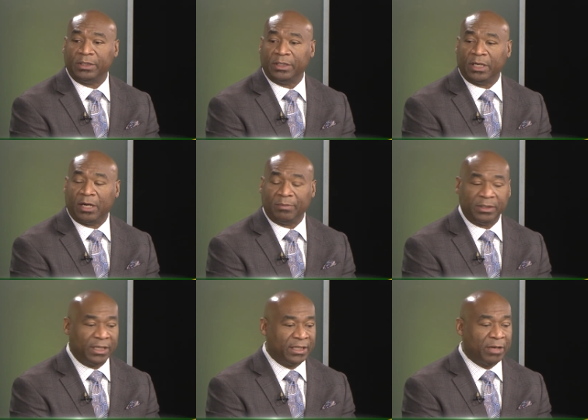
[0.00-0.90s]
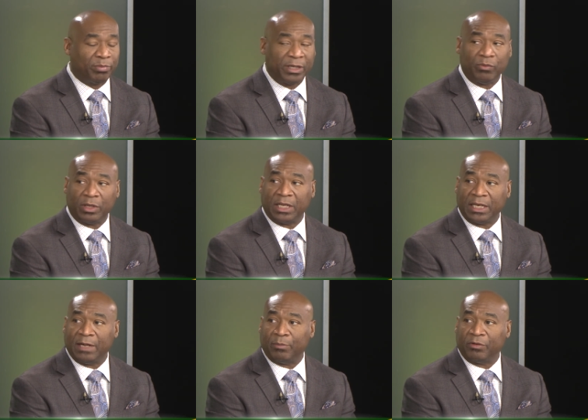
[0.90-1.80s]
And then they play well at
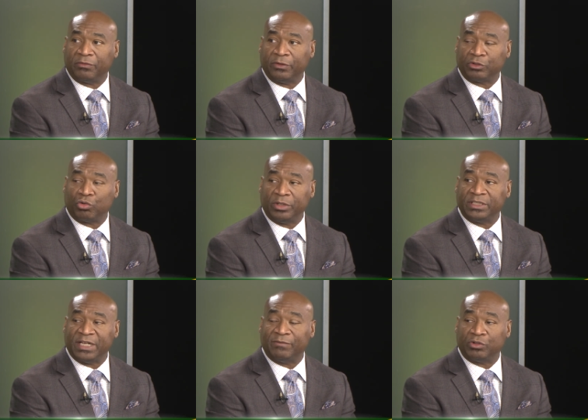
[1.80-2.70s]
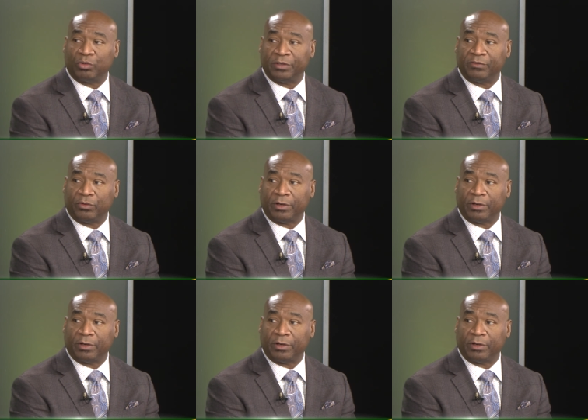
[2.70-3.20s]
Lambeau Field, 27-24.